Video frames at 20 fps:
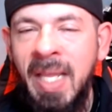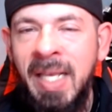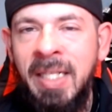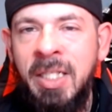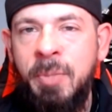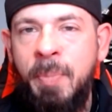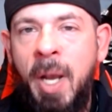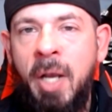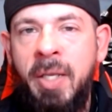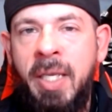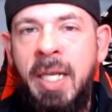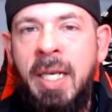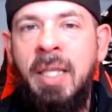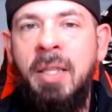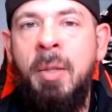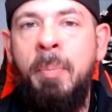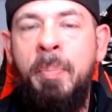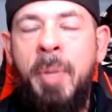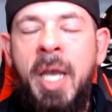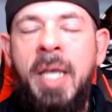It's about getting
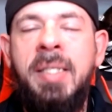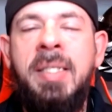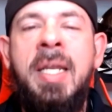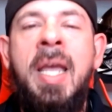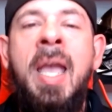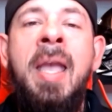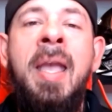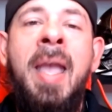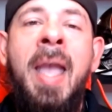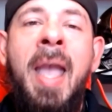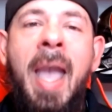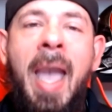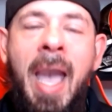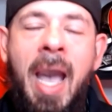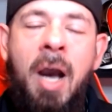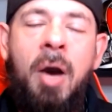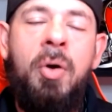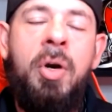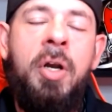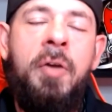the best
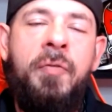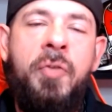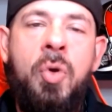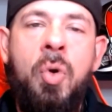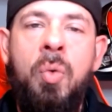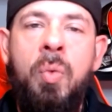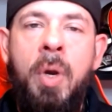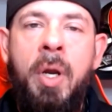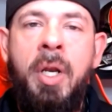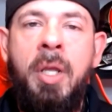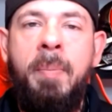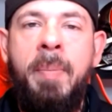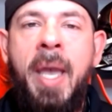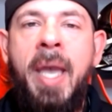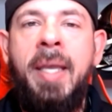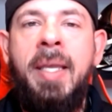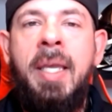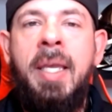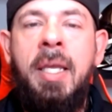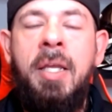out of your running
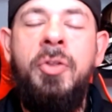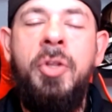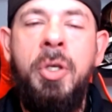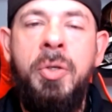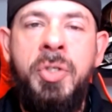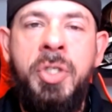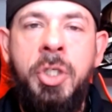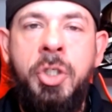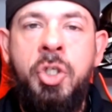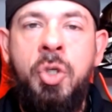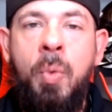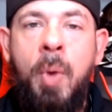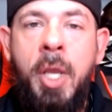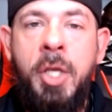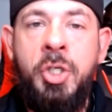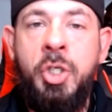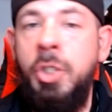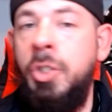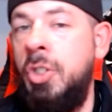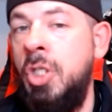back in those
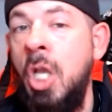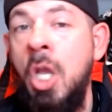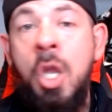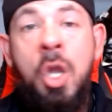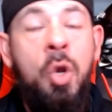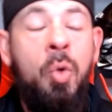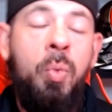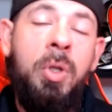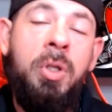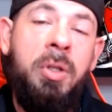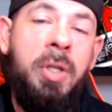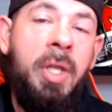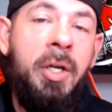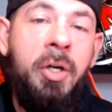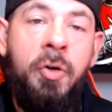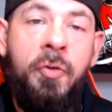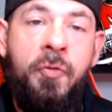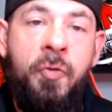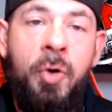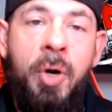situations. Will
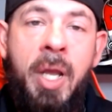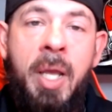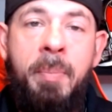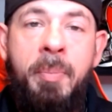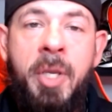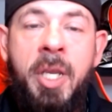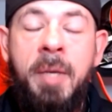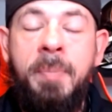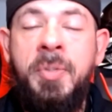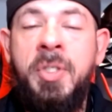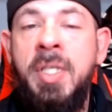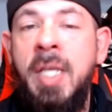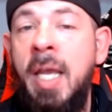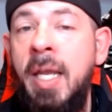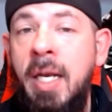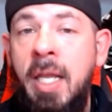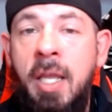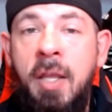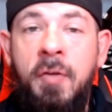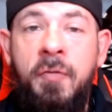Leonard Fournette be
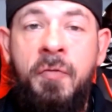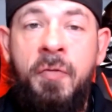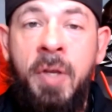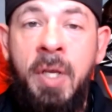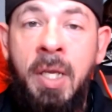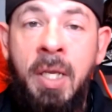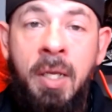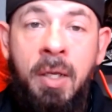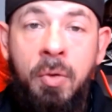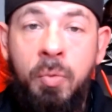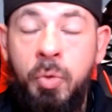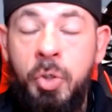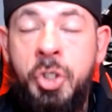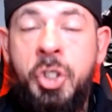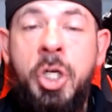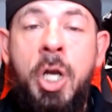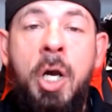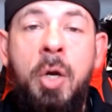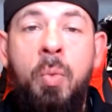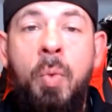upset if
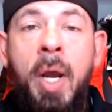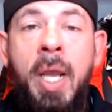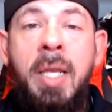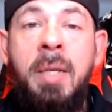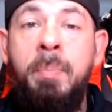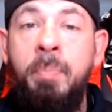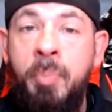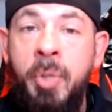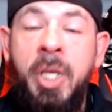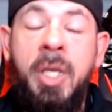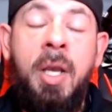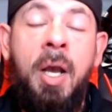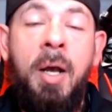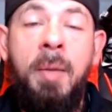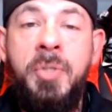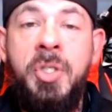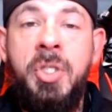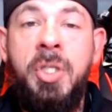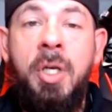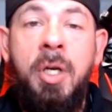Rachaad White
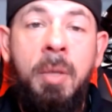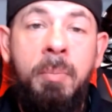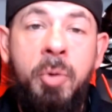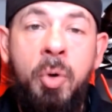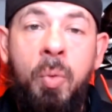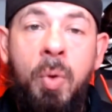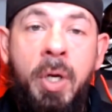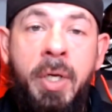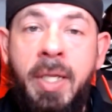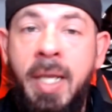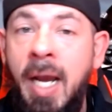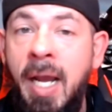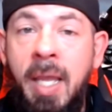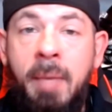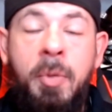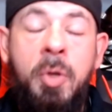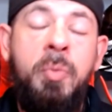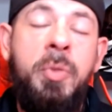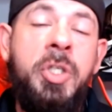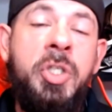becomes the number one guy? I
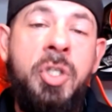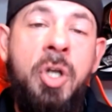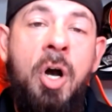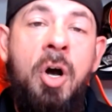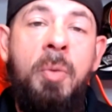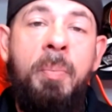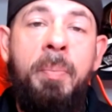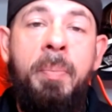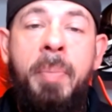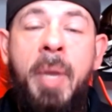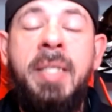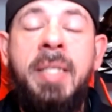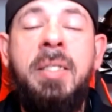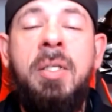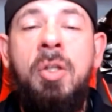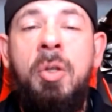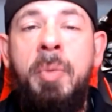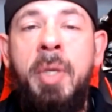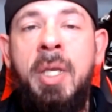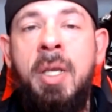mean, we saw him
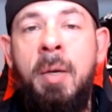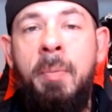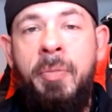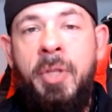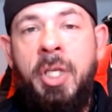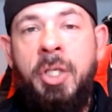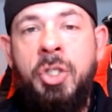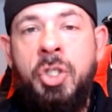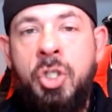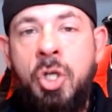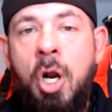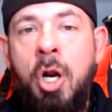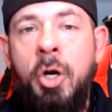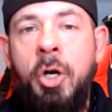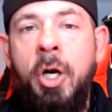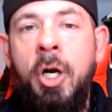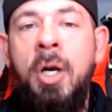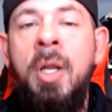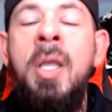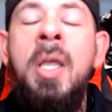basically become the
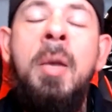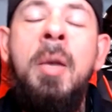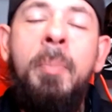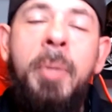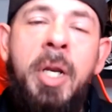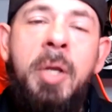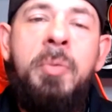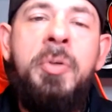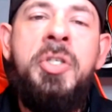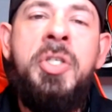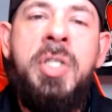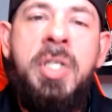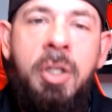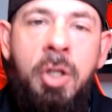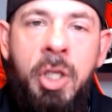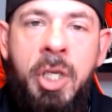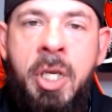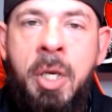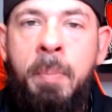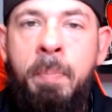starter, but it was
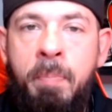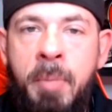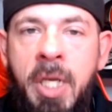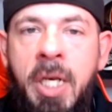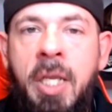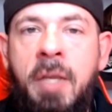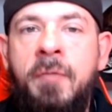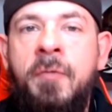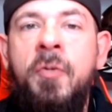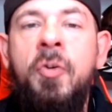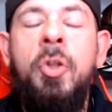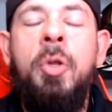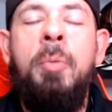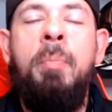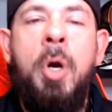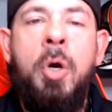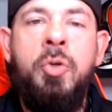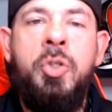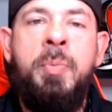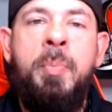still a committee for the
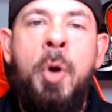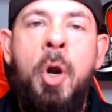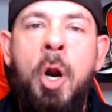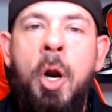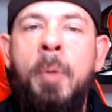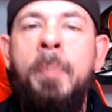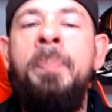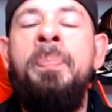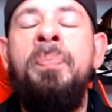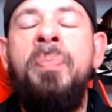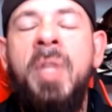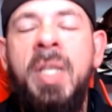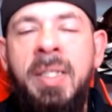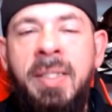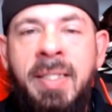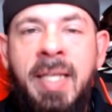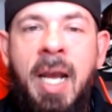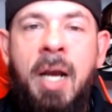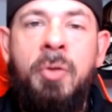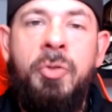most part
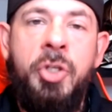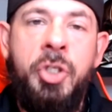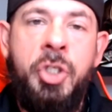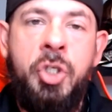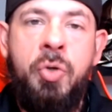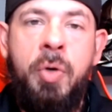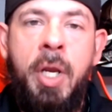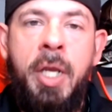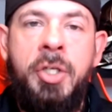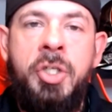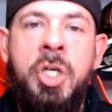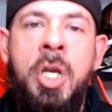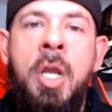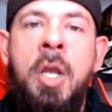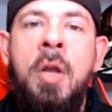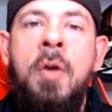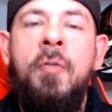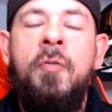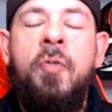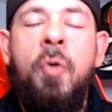down the stretch
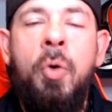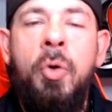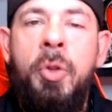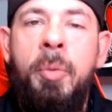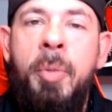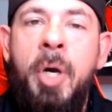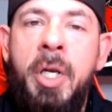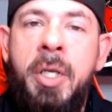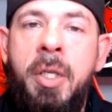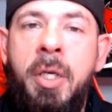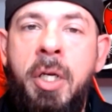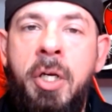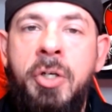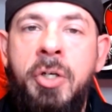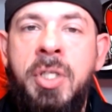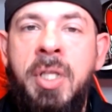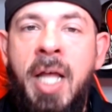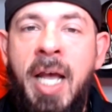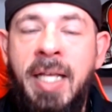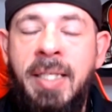for the
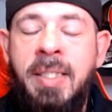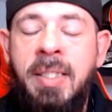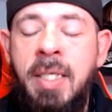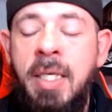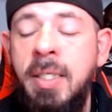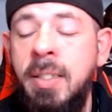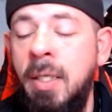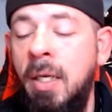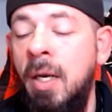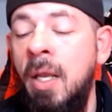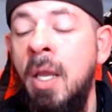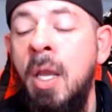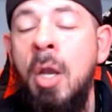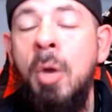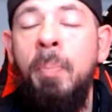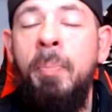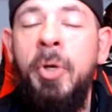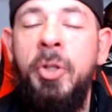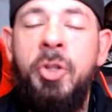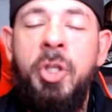Buccaneers last season.
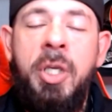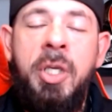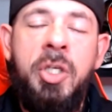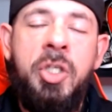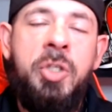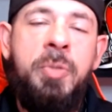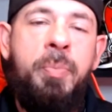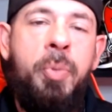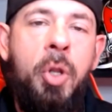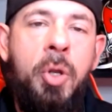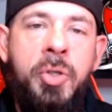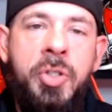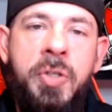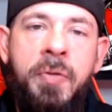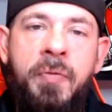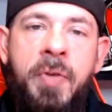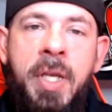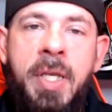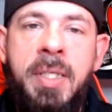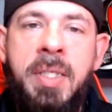But the
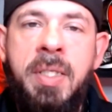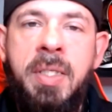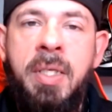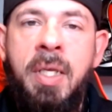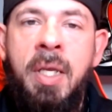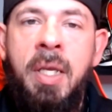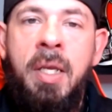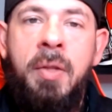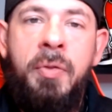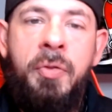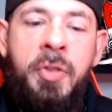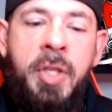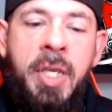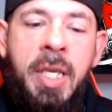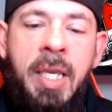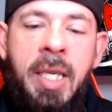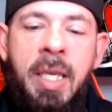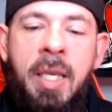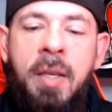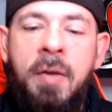explosiveness,
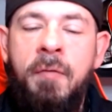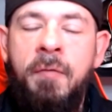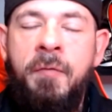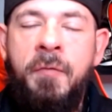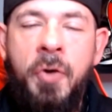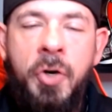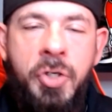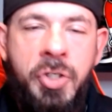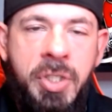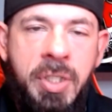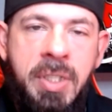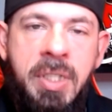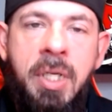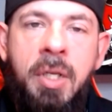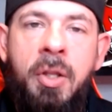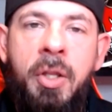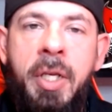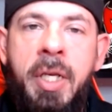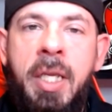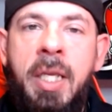the
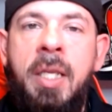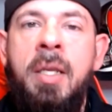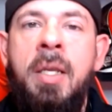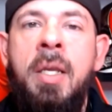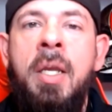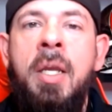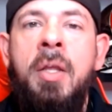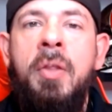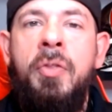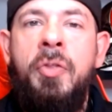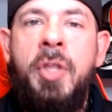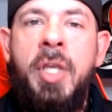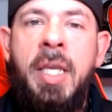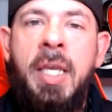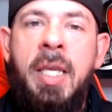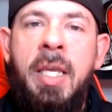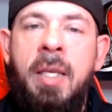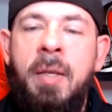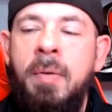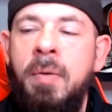versatility,
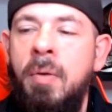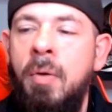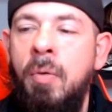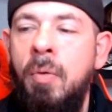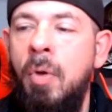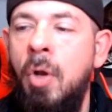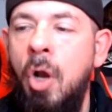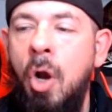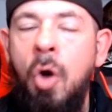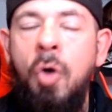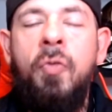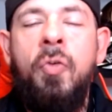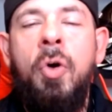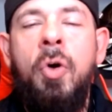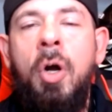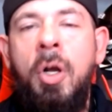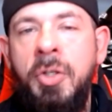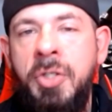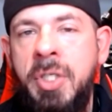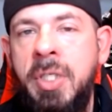the
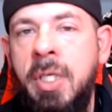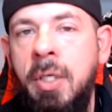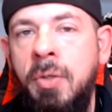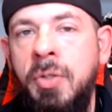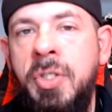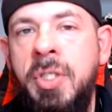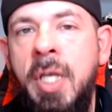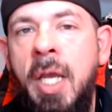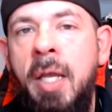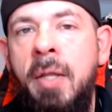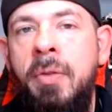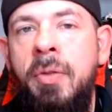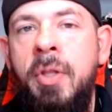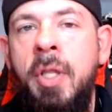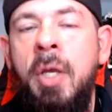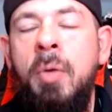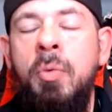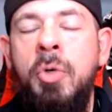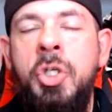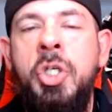overall skill set
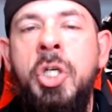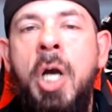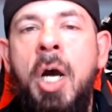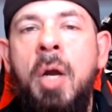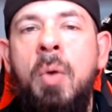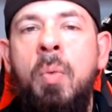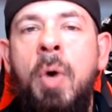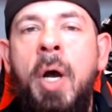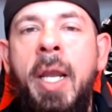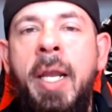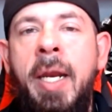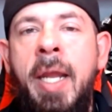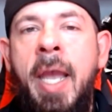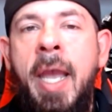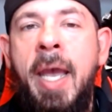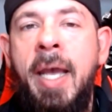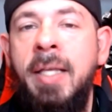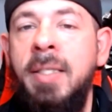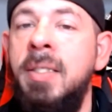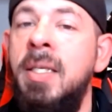that Rachaad White
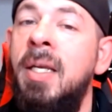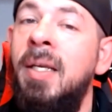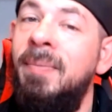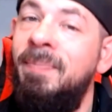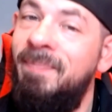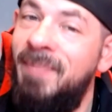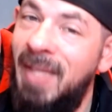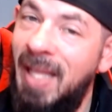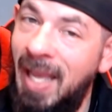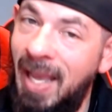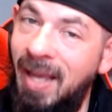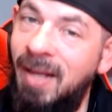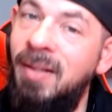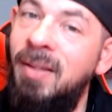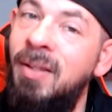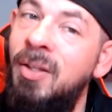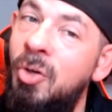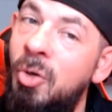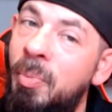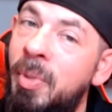has had a
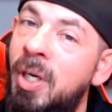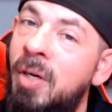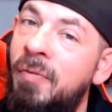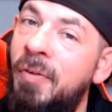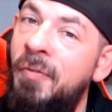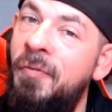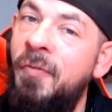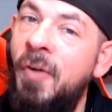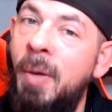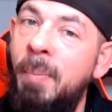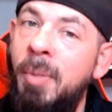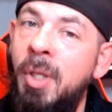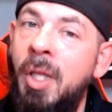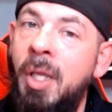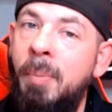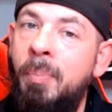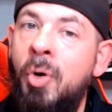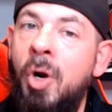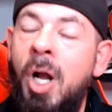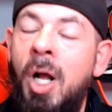little bit of a
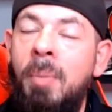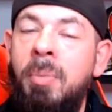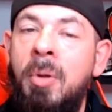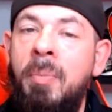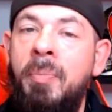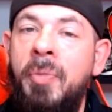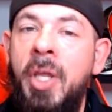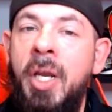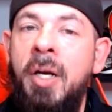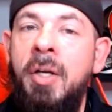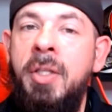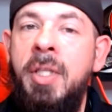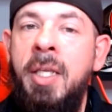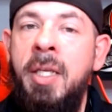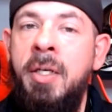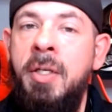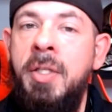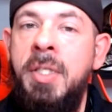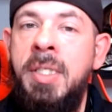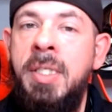fumbling problem there at the
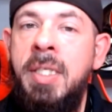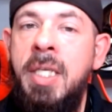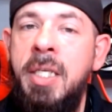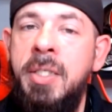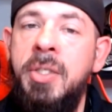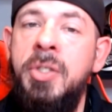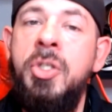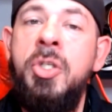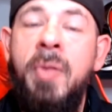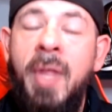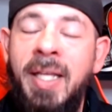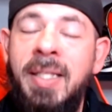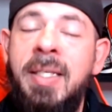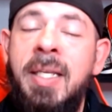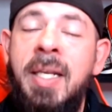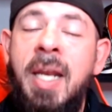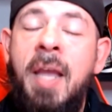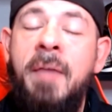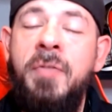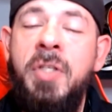end of the season, so that's
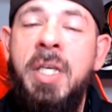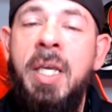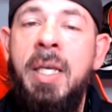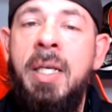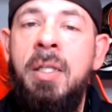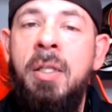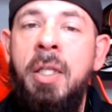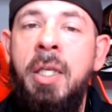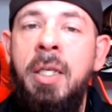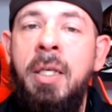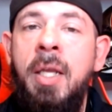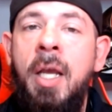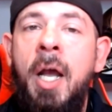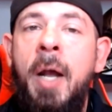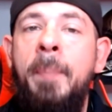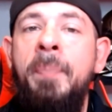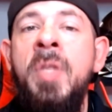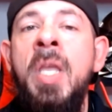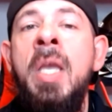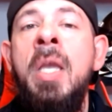going to have to get cleaned
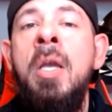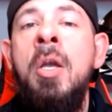up.